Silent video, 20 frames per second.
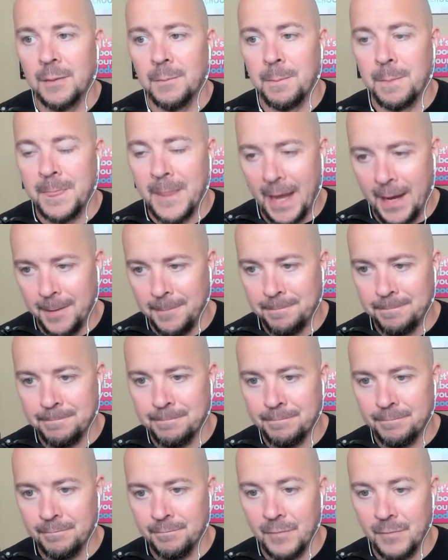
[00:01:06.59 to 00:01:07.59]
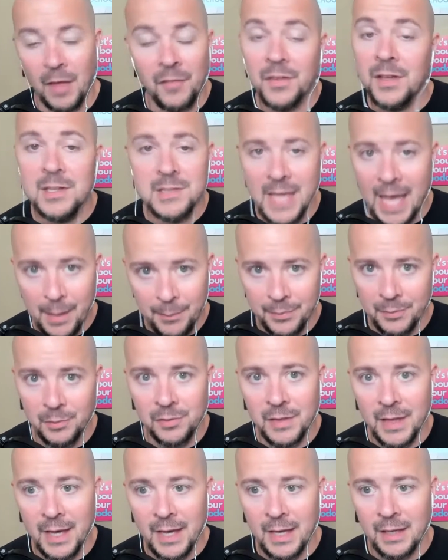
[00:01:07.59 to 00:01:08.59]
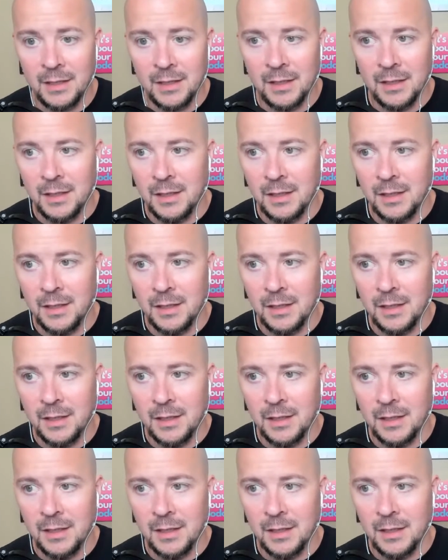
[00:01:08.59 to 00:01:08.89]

Now, nothing has happened with that.